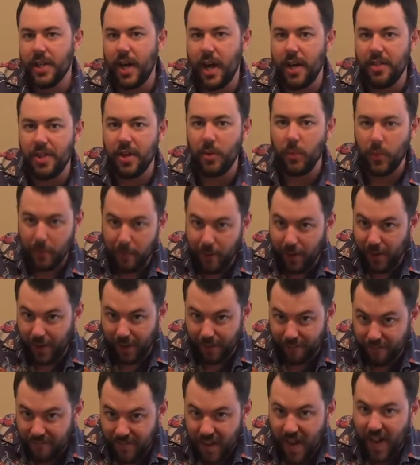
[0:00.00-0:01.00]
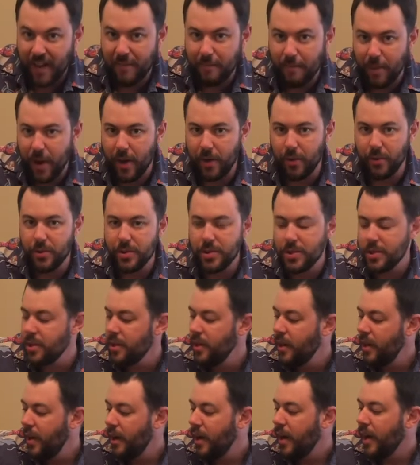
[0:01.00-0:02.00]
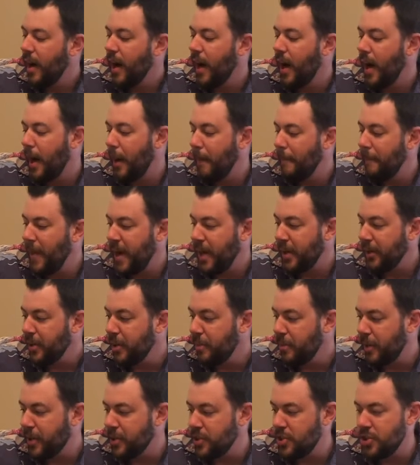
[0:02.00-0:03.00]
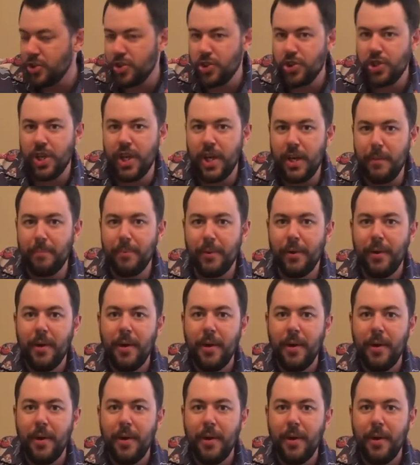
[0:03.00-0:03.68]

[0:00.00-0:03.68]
I think we bought like 5 bottles, mainly because it's cheap,